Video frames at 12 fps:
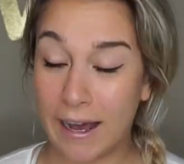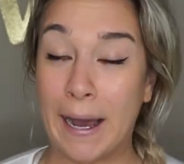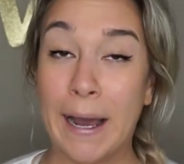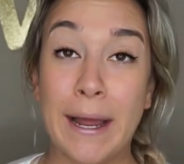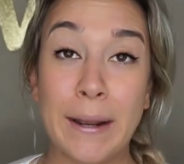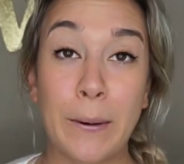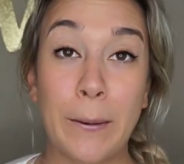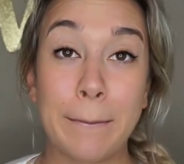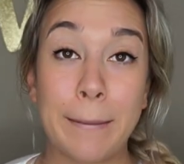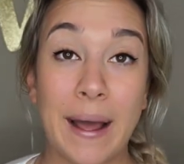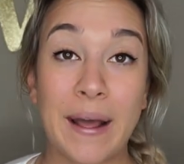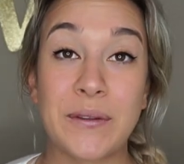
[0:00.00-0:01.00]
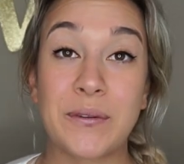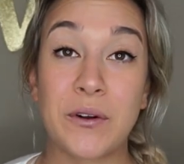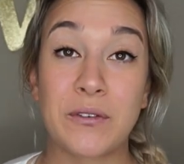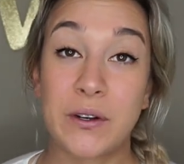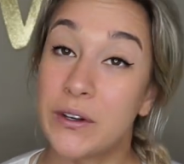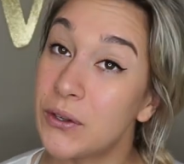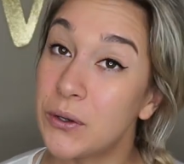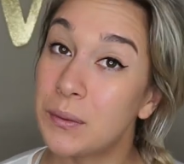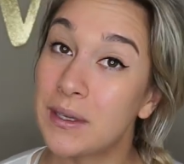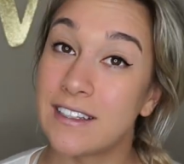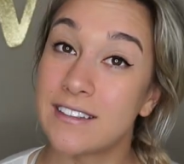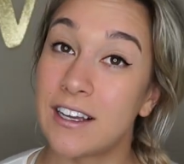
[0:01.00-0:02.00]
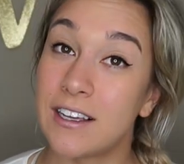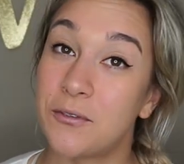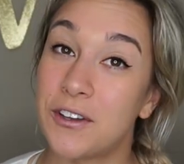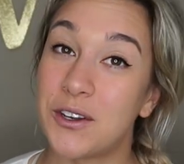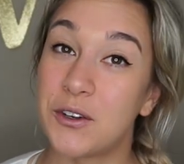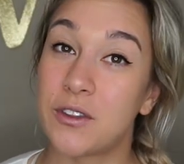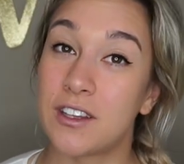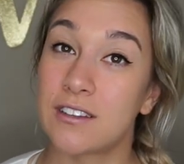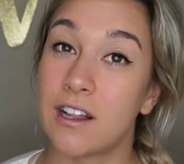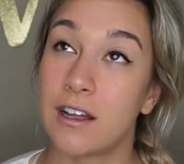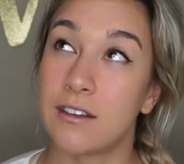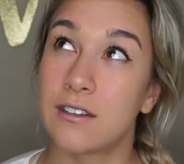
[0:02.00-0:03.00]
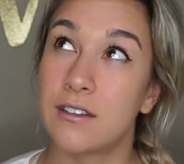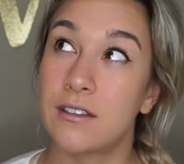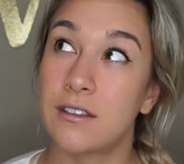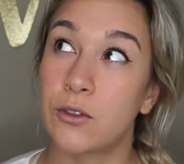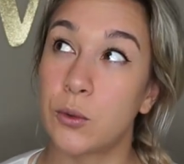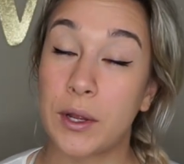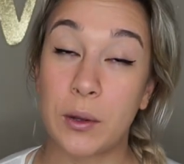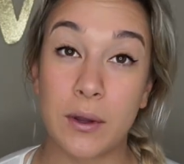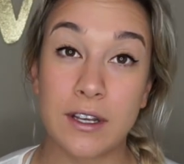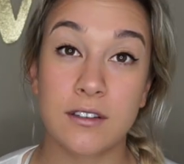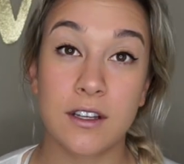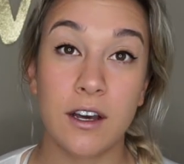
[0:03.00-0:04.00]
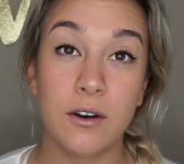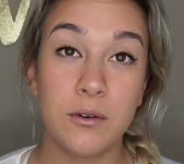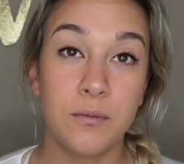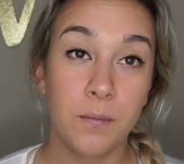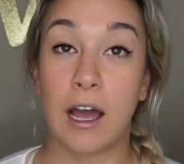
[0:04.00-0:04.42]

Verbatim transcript: I know I'm past overdue because I finished this class 3 weeks ago.